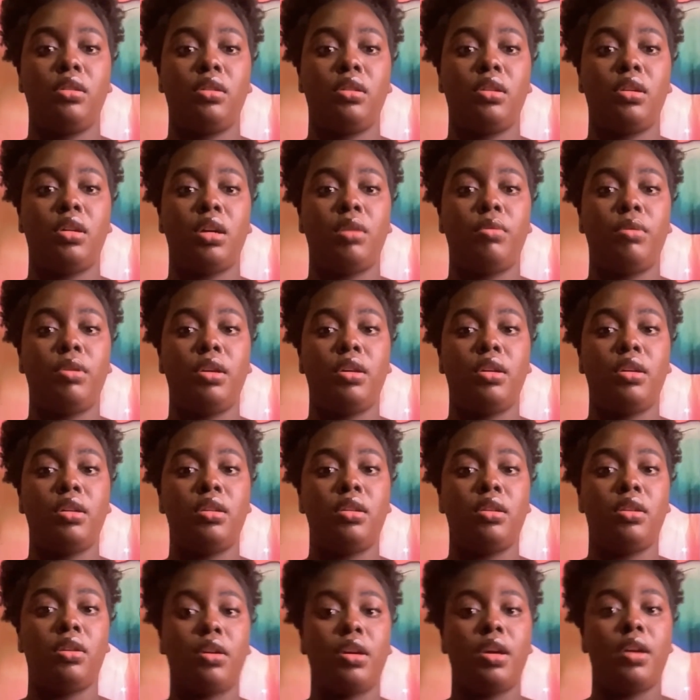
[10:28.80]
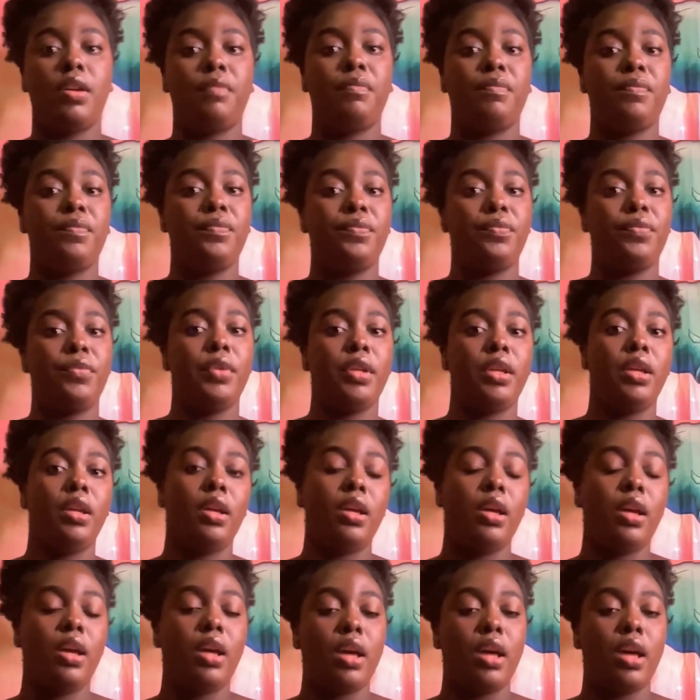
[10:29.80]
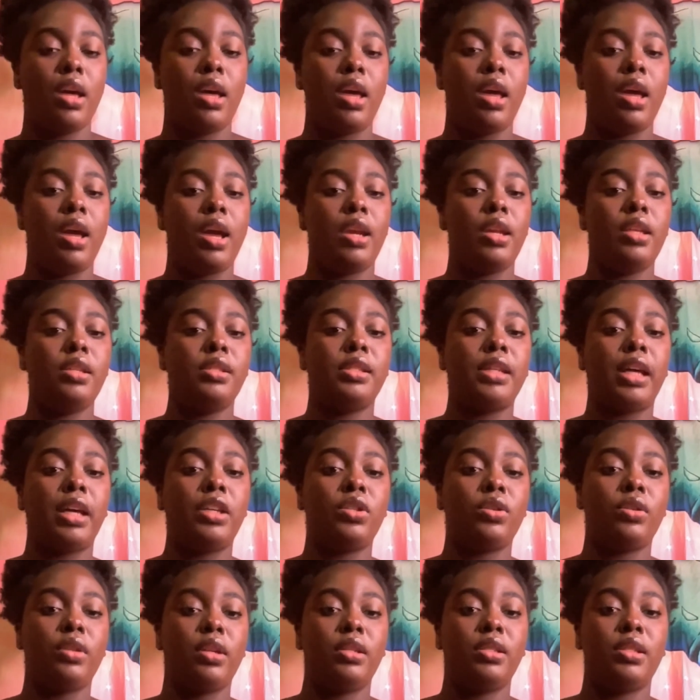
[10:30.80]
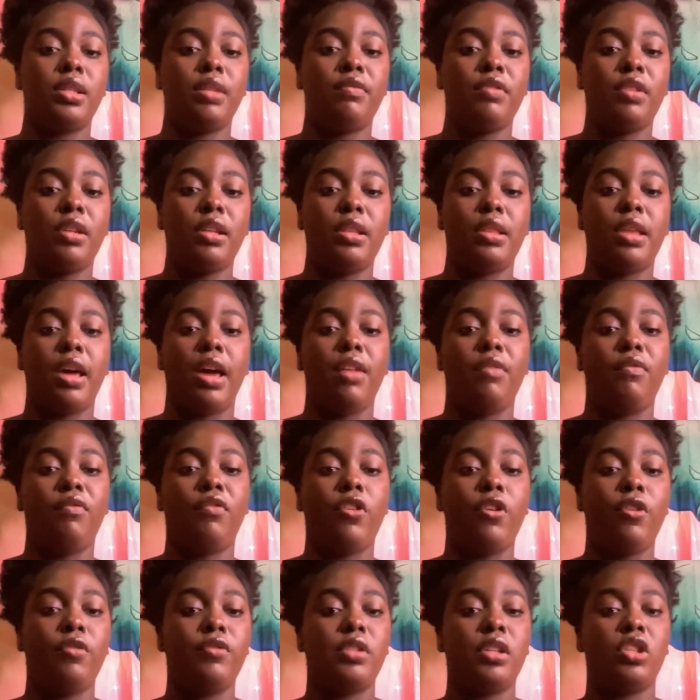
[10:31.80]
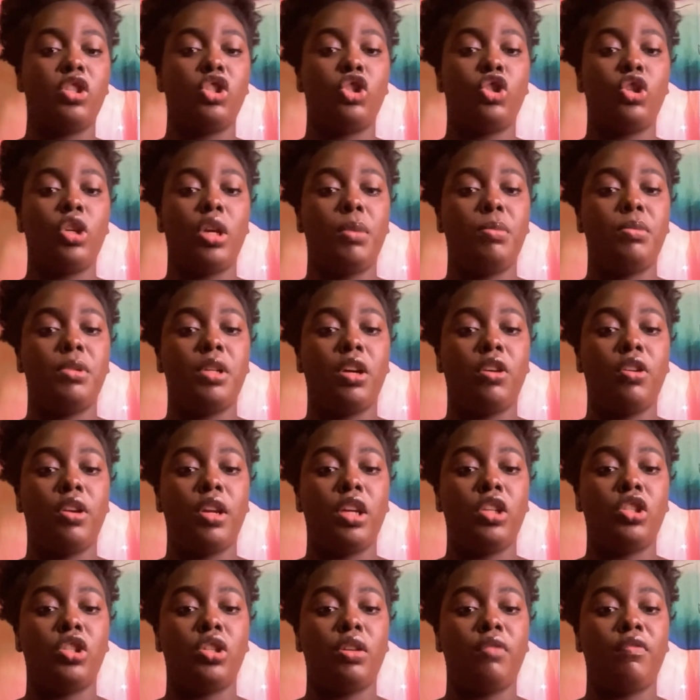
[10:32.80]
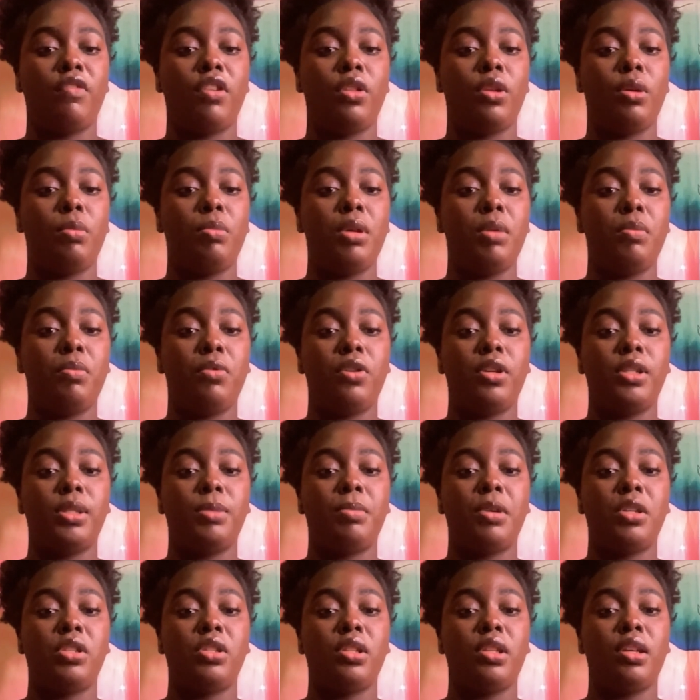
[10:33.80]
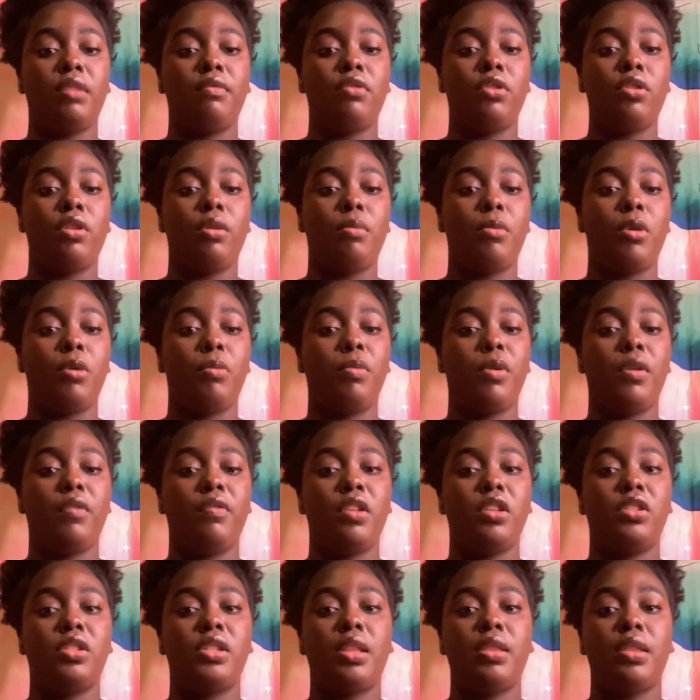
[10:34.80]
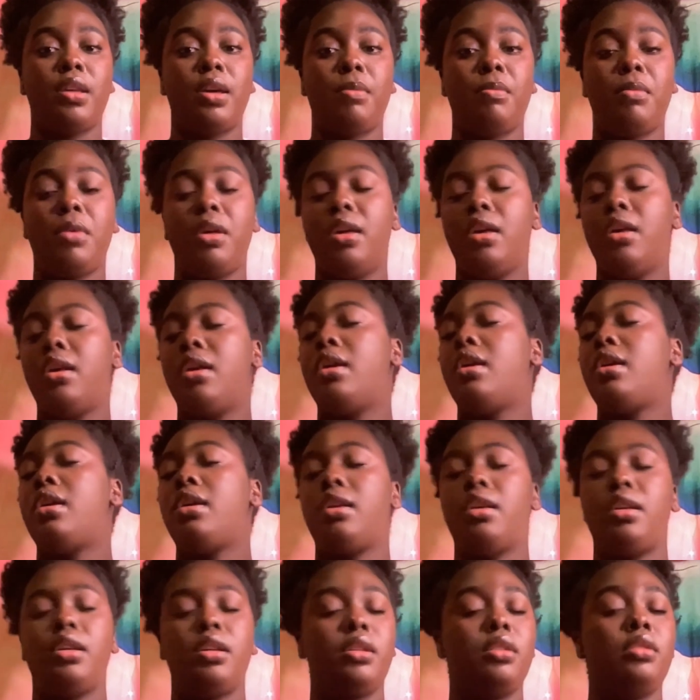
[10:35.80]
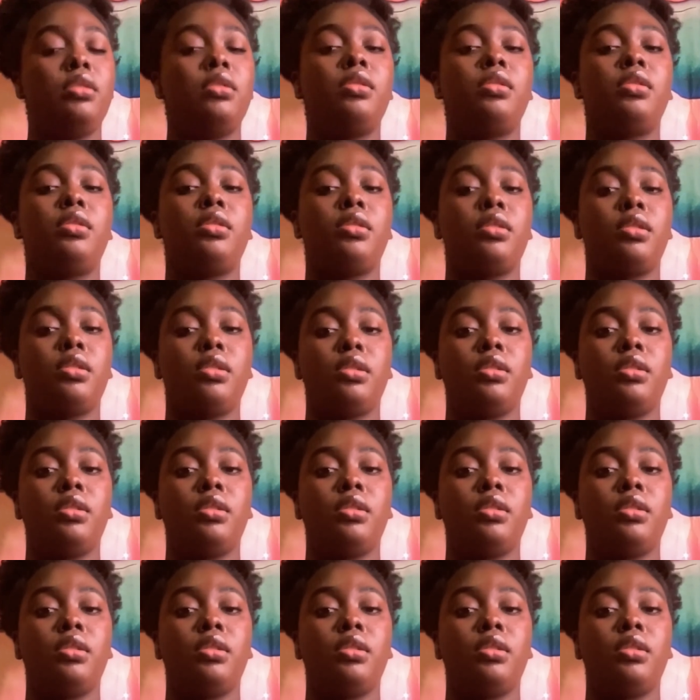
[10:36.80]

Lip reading: are we good? Okay. Any sexual activity that involves extreme degradation of other people, especially if you're more privileged than them, is